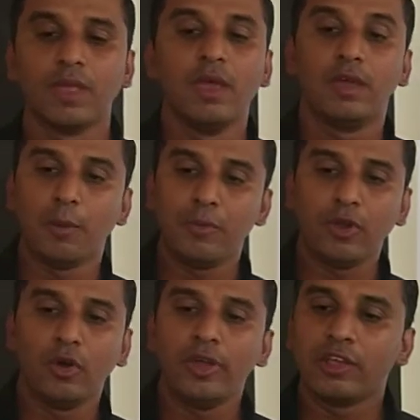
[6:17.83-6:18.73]

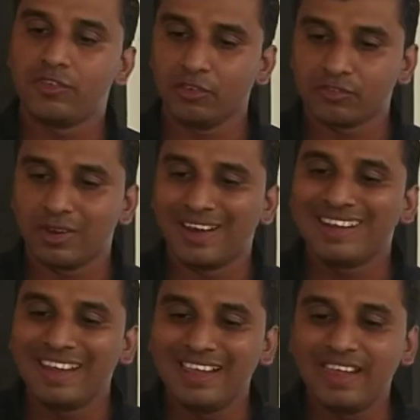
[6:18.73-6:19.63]
embryo exists
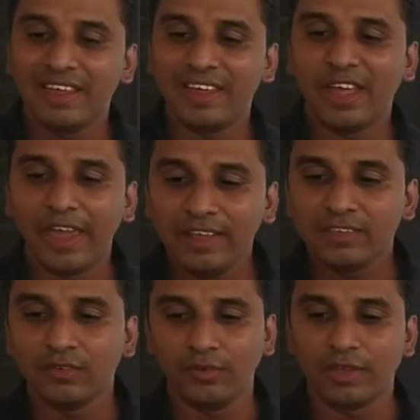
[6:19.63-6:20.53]
till the
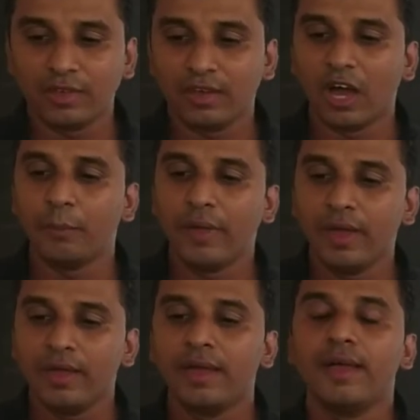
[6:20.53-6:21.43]
8th week of
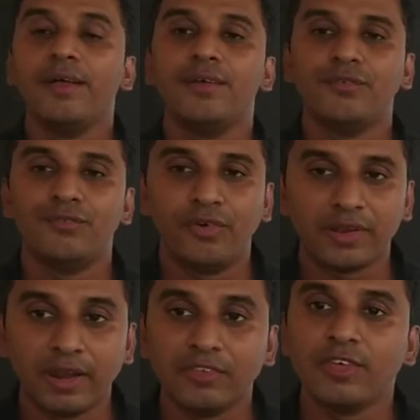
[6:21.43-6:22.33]
the
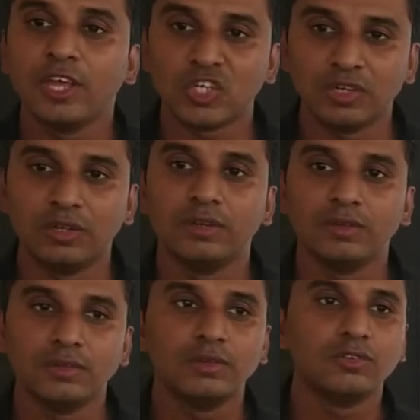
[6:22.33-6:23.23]
fertilization.
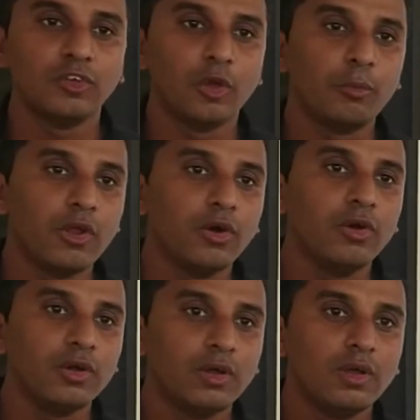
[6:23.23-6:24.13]
So
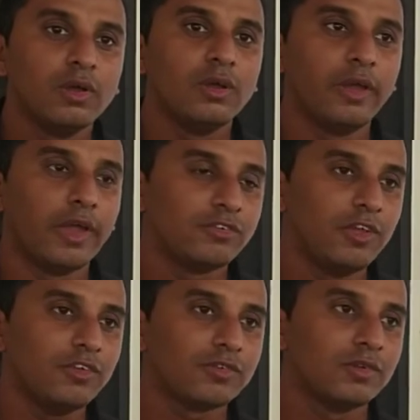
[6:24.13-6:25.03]
embryo
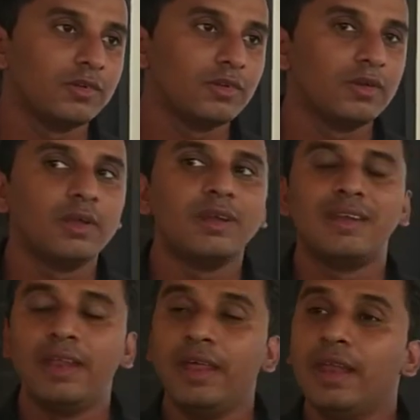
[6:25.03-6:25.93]
exists
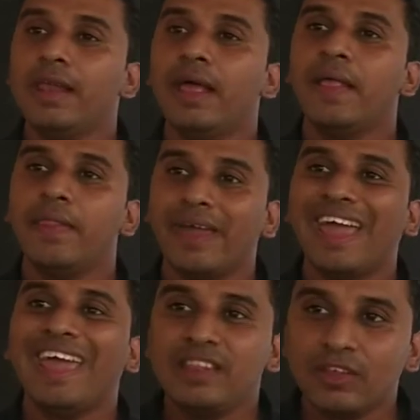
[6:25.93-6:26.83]
till the
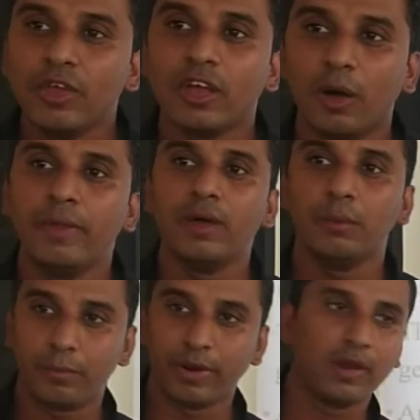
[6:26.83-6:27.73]
8th week of the
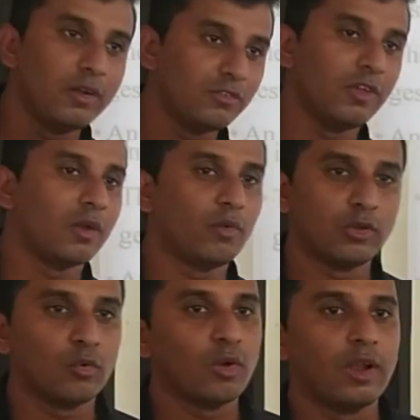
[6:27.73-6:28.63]
pregnancy, or what
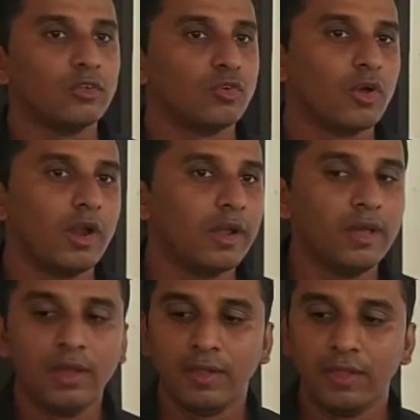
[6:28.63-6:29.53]
you call it, so-called
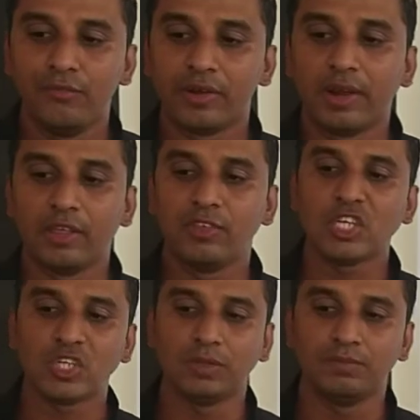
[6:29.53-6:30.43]
the fertilization.